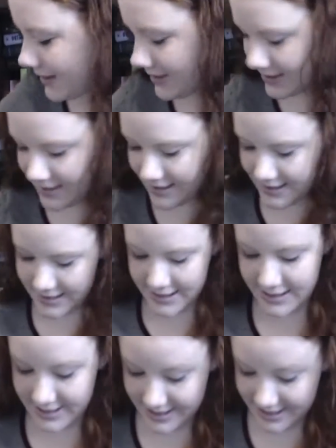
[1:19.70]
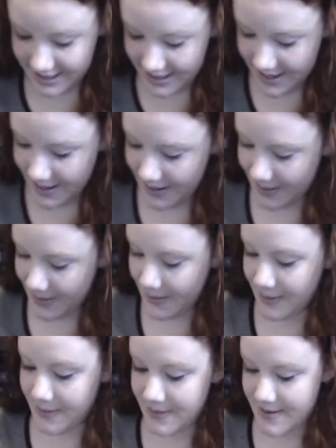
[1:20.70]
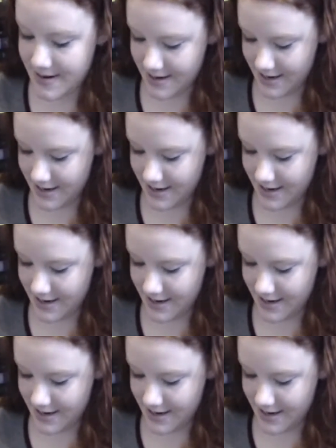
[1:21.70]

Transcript: So,